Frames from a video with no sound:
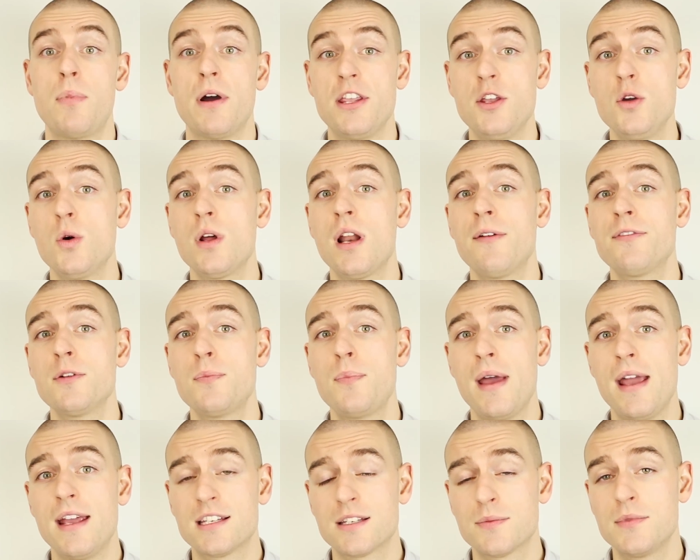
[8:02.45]
but you would have to
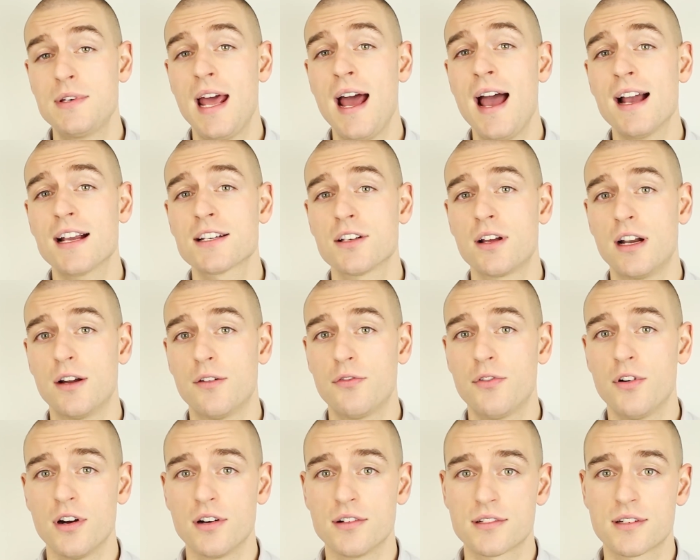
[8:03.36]
pay some tax on
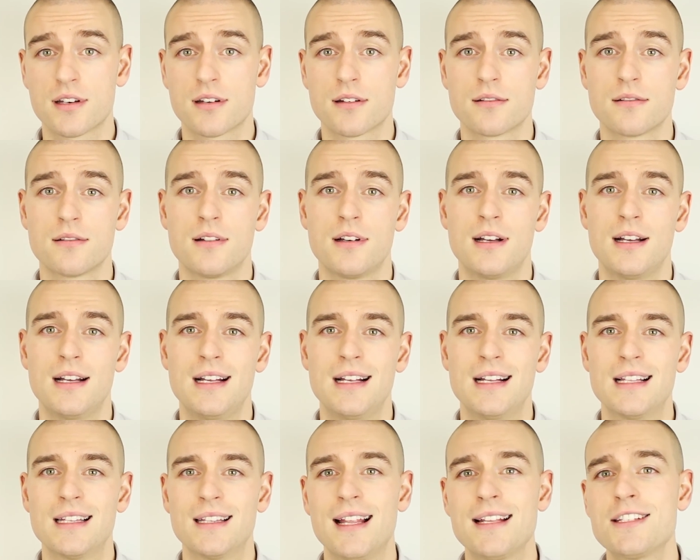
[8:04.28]
it first.
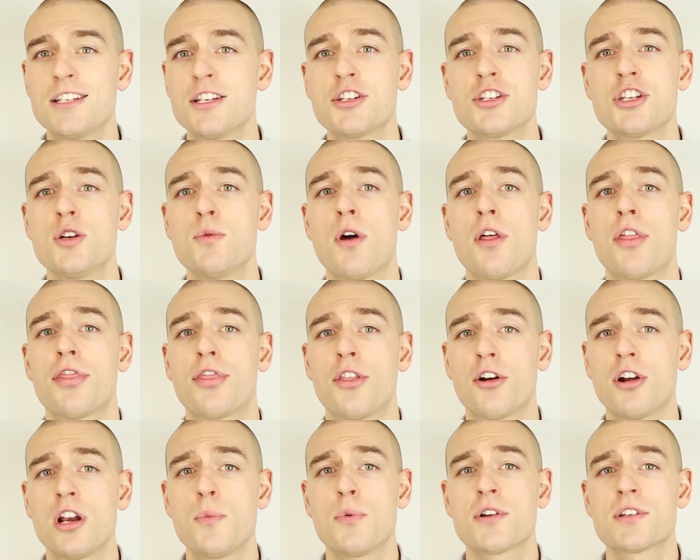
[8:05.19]
Let's assume a
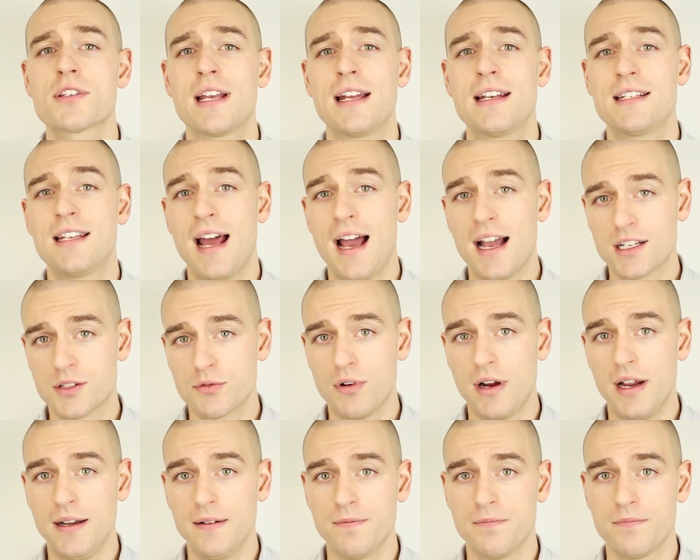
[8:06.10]
30% tax
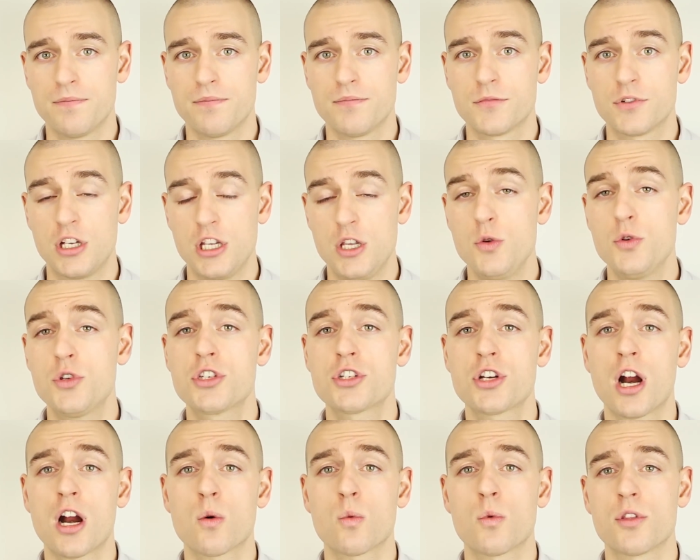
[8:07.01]
rate. So you
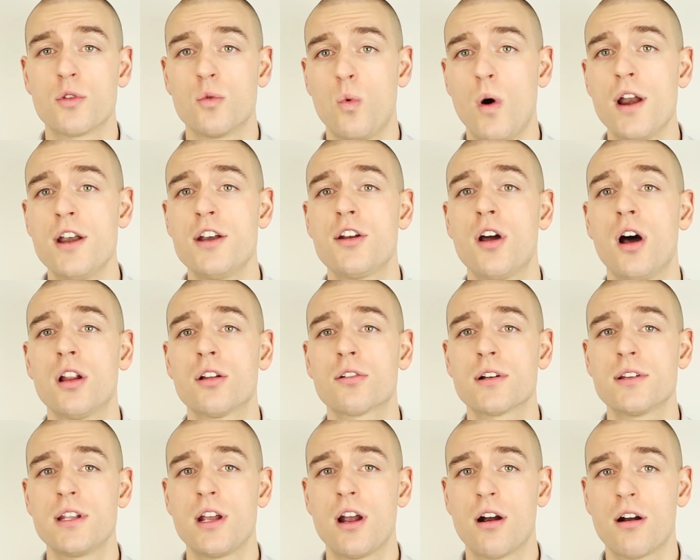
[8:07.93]
start with
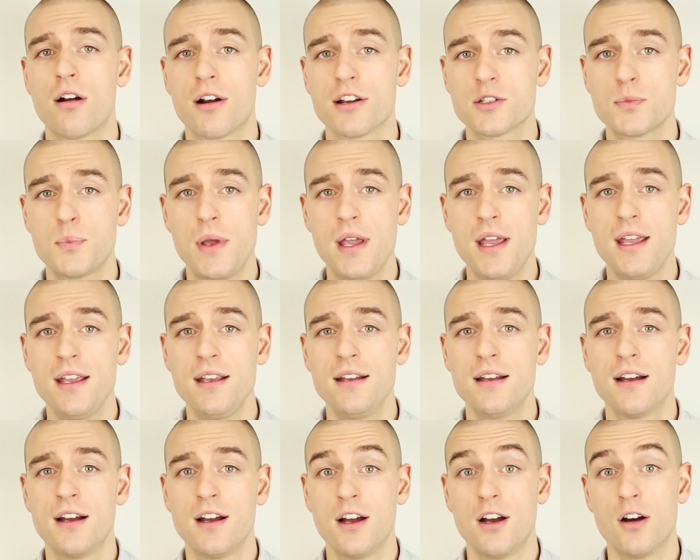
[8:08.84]
$1 in the
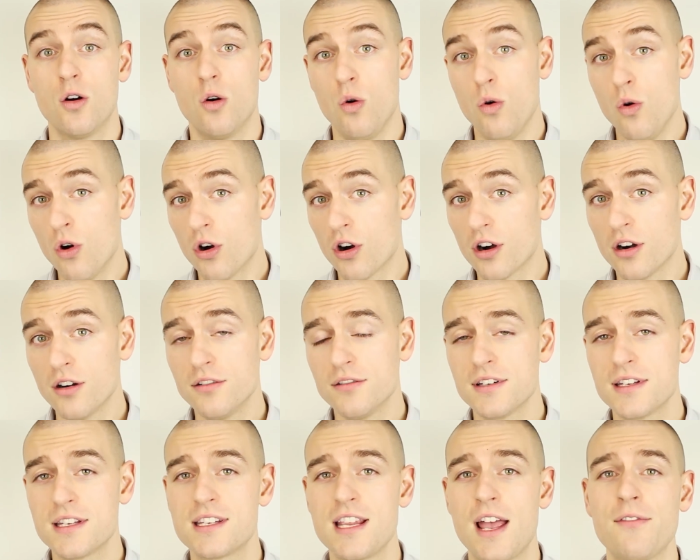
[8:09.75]
RRSP
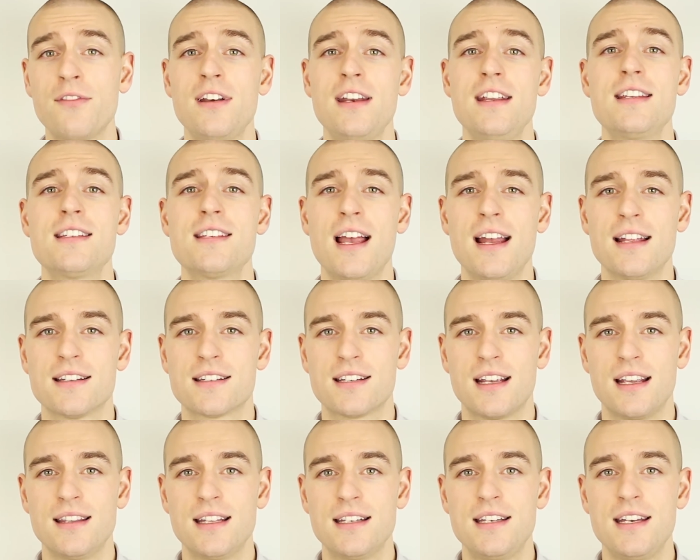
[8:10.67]
or 70
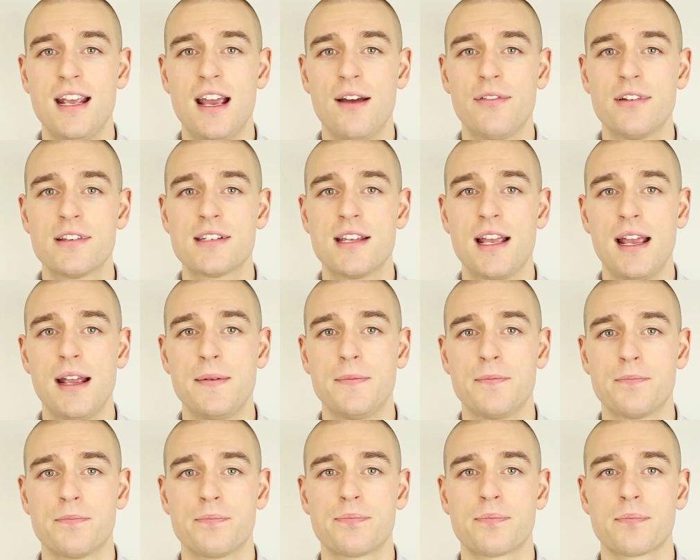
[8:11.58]
cents in the TFSA.